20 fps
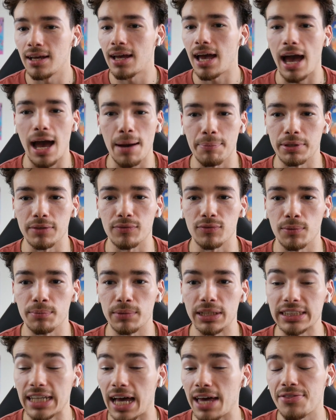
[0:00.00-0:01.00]
happening from
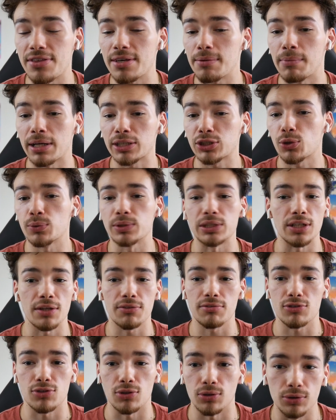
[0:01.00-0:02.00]
this. I think Mexico has
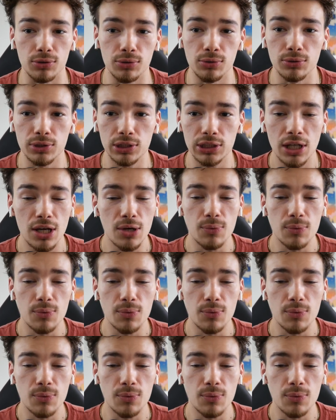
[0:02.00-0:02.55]
nothing to lose.